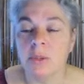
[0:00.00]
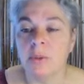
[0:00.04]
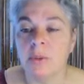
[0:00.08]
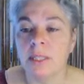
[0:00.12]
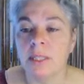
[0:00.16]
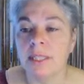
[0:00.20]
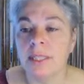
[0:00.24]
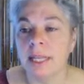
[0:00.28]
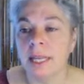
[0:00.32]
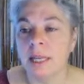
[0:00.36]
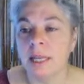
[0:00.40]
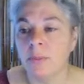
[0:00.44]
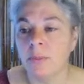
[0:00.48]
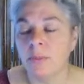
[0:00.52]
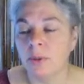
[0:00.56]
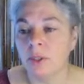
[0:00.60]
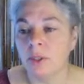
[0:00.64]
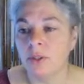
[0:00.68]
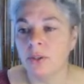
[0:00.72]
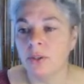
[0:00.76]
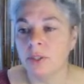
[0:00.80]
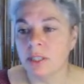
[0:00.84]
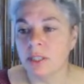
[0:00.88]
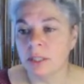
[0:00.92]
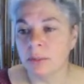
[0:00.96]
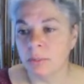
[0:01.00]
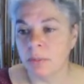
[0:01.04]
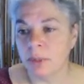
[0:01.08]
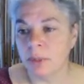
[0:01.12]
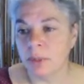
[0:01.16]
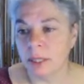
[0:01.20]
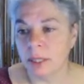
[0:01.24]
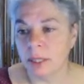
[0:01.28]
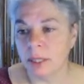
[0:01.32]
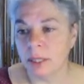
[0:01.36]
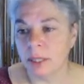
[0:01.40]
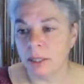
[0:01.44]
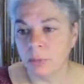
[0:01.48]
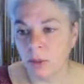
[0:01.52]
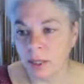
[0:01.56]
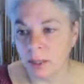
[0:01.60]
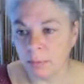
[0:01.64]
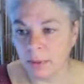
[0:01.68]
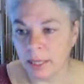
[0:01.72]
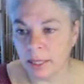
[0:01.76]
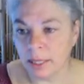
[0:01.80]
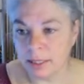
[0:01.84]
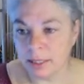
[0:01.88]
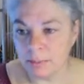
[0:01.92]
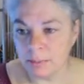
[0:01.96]
which will enable you to complete
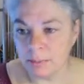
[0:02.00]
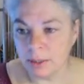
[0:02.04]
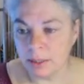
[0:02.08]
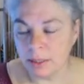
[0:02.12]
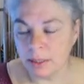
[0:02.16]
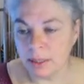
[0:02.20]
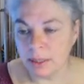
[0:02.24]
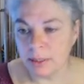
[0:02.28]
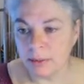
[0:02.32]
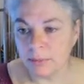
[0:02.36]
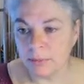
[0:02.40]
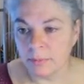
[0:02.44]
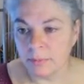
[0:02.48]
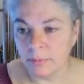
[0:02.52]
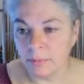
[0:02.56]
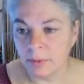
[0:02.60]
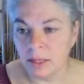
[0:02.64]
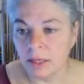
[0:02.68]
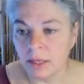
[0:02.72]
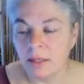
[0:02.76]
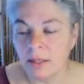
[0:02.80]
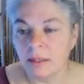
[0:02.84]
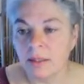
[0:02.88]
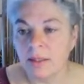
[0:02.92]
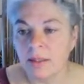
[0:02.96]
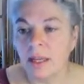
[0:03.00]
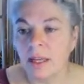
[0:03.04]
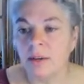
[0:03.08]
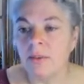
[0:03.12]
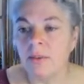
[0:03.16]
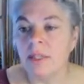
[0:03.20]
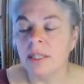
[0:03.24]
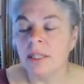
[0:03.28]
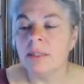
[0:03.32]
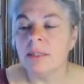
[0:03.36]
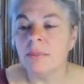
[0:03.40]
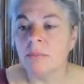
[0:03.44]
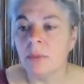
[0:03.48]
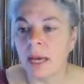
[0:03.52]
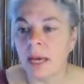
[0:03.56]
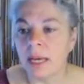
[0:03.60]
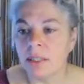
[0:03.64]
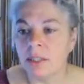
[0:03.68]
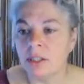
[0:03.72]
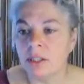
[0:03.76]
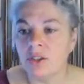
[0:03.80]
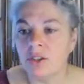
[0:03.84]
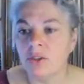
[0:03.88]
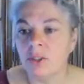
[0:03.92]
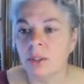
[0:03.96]
work placement. There is
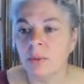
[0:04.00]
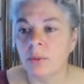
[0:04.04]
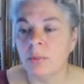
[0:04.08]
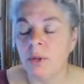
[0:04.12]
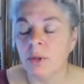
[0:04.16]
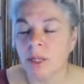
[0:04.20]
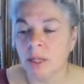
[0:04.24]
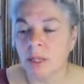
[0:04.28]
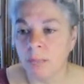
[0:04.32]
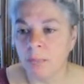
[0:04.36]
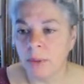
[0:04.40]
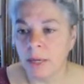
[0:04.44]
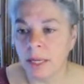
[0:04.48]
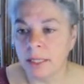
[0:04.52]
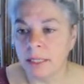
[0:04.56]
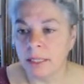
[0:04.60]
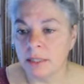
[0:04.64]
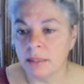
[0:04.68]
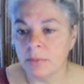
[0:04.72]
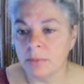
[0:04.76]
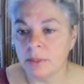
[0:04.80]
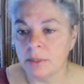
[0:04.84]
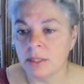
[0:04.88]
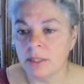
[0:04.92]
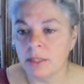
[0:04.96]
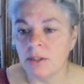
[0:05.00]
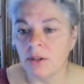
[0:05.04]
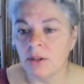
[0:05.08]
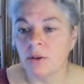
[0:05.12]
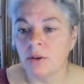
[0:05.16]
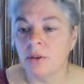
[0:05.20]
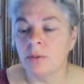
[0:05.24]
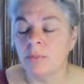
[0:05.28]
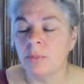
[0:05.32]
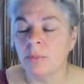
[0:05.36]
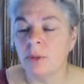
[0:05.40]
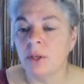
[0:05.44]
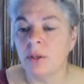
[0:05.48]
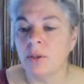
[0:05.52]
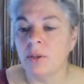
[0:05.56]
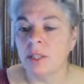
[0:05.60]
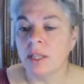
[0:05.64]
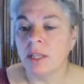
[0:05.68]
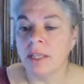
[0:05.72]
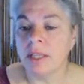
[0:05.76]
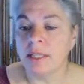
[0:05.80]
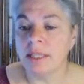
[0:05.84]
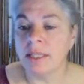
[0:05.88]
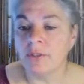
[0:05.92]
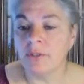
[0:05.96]
mandatory work placement on
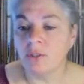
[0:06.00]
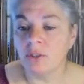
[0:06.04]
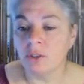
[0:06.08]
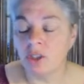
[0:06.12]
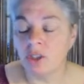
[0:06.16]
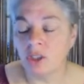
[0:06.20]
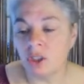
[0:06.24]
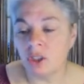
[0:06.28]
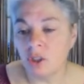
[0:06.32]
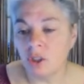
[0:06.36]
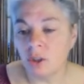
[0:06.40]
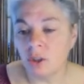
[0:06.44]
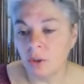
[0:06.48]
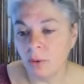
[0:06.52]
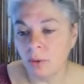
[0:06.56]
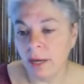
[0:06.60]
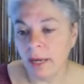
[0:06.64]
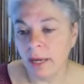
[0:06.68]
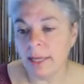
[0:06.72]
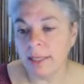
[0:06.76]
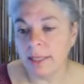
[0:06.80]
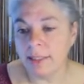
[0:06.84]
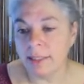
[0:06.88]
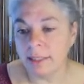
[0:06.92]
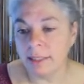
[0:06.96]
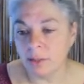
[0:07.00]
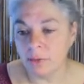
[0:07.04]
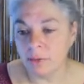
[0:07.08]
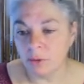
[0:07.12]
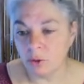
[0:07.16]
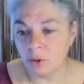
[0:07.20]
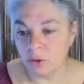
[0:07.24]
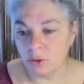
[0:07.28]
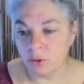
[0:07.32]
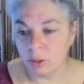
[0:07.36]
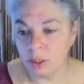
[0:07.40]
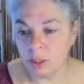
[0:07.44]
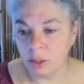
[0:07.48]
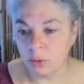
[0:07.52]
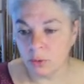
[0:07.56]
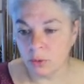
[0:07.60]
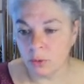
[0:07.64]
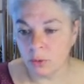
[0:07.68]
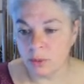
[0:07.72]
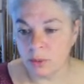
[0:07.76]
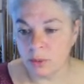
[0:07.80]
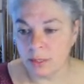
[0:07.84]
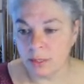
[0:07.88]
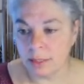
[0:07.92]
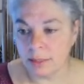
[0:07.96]
both level two and level three
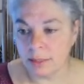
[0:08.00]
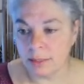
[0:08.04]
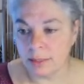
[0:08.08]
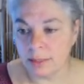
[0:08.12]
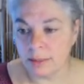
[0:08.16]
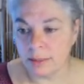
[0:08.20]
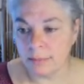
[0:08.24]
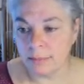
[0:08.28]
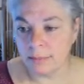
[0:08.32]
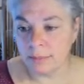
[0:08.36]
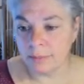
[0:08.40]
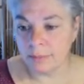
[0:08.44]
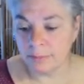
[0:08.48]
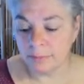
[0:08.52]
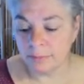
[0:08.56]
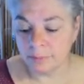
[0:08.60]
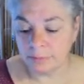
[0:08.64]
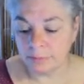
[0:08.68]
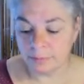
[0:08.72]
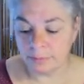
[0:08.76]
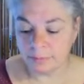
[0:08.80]
courses.